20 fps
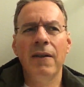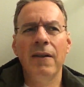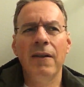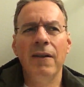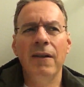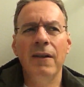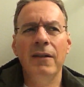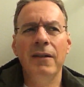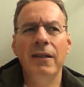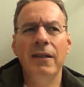
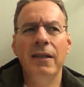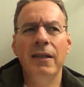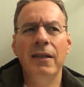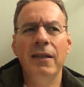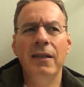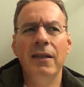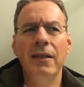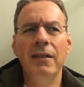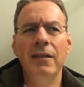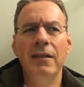they say
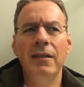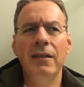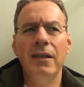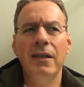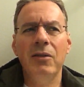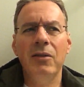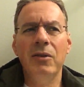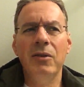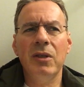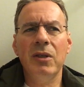it
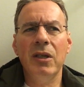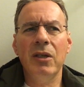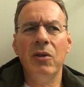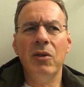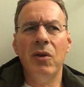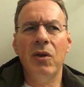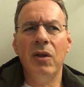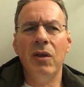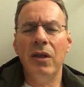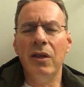sounds like
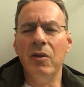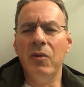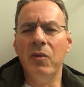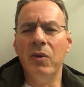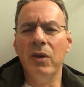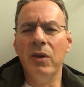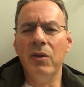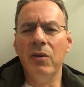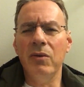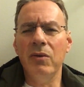all like
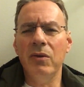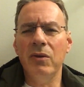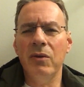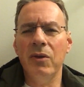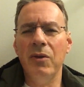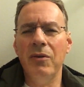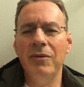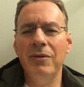riddles. So